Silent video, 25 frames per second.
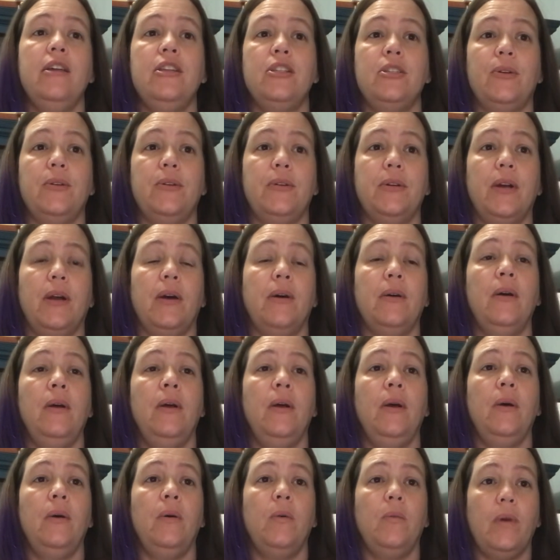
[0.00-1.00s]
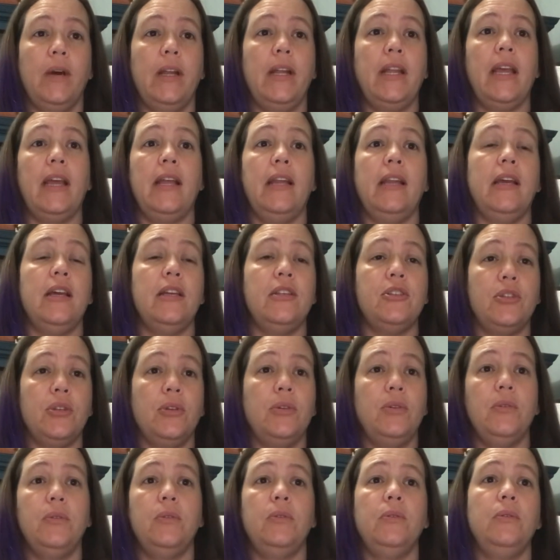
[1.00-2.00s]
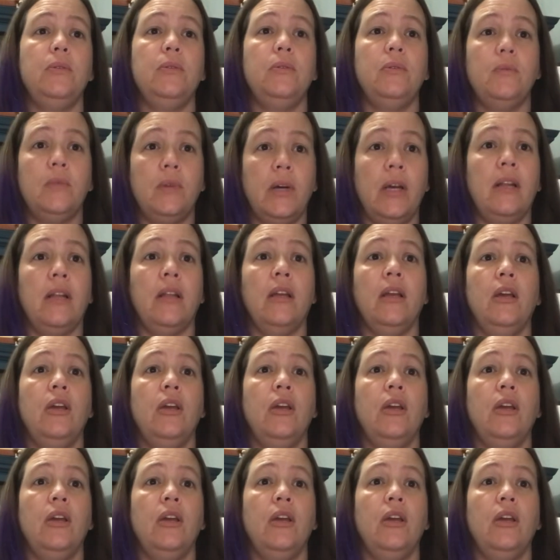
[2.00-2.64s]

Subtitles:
So it will go 1 and a 2, 1,